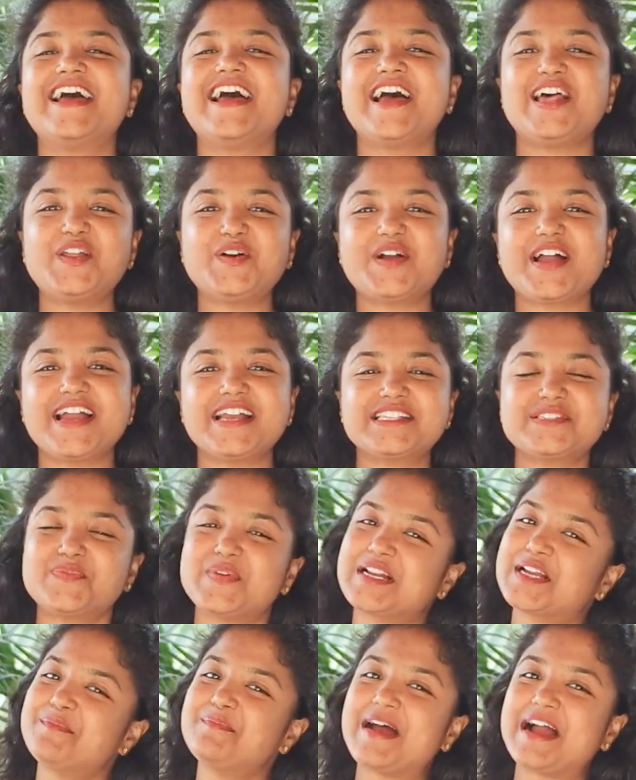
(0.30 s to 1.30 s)
Hello guys,
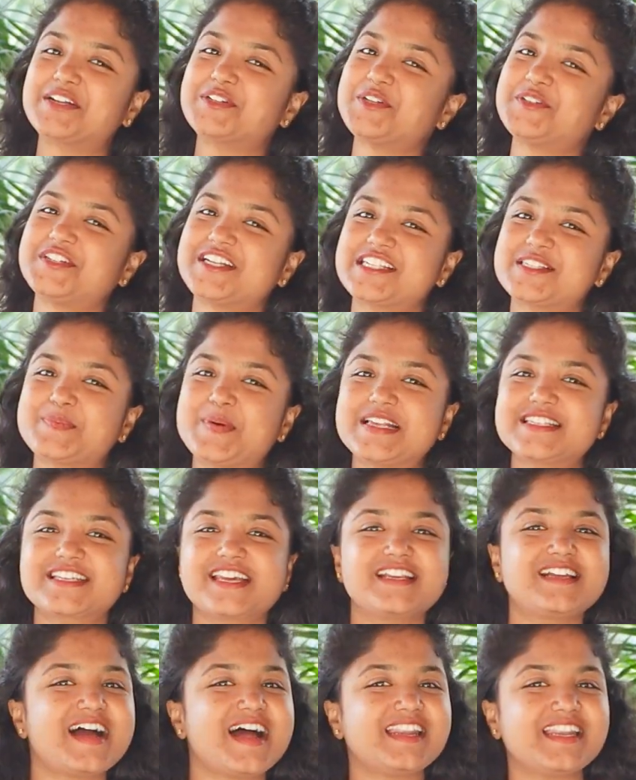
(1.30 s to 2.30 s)
welcome back to Trust
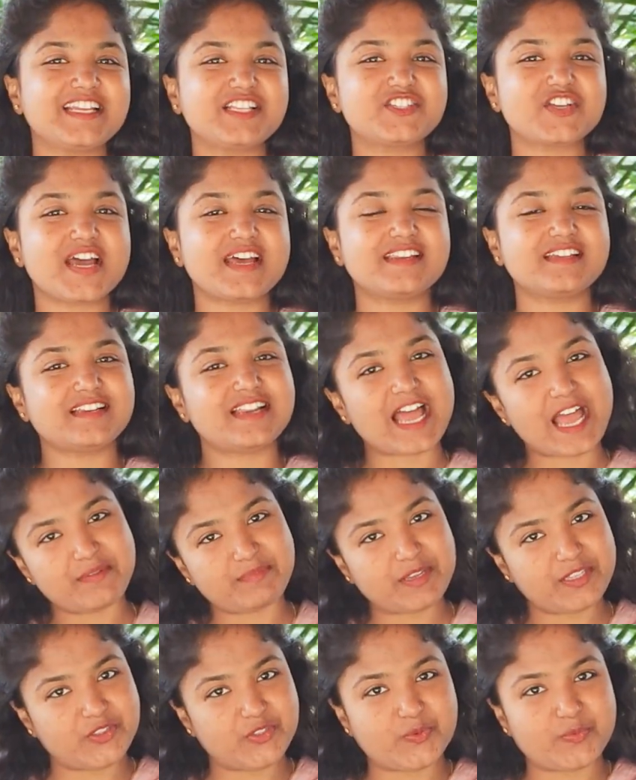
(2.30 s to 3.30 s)
Basket Gardening channel.
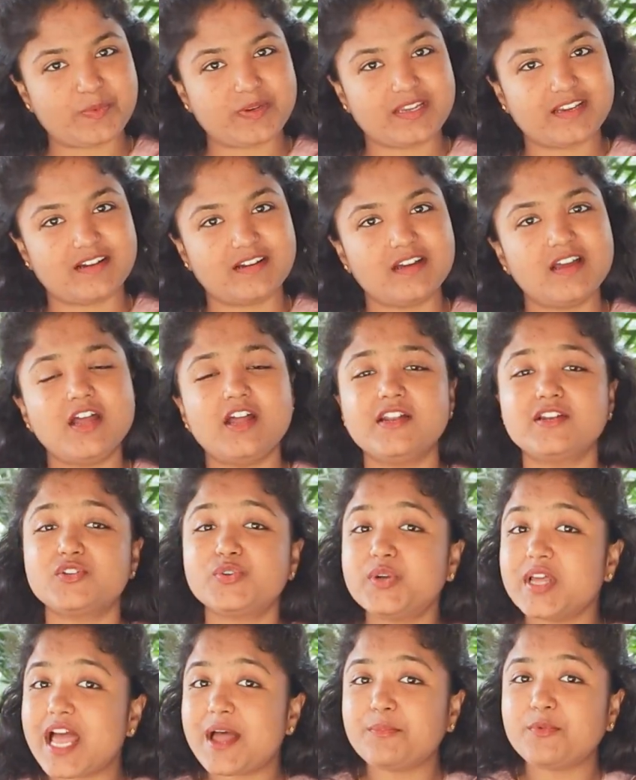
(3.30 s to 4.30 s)
I'm Indupriya.
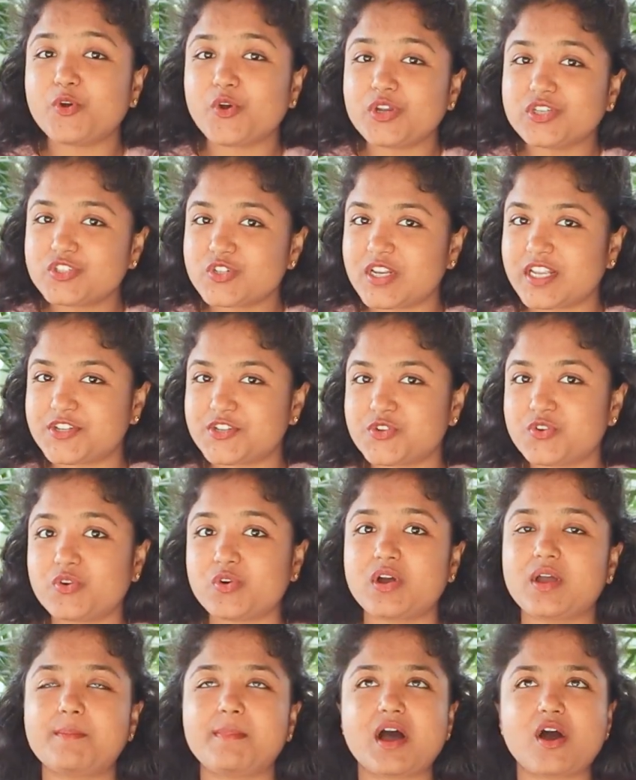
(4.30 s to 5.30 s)
Today I'm going to let you
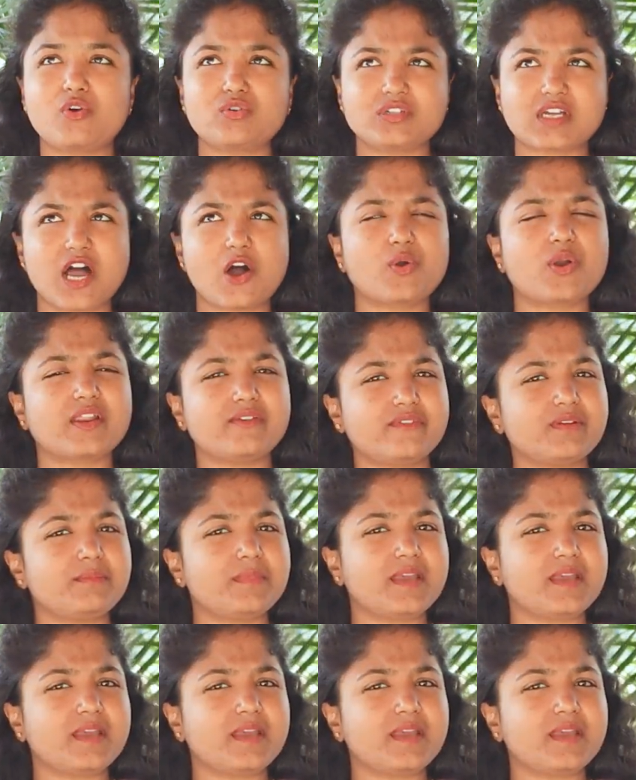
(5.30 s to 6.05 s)
know about how can we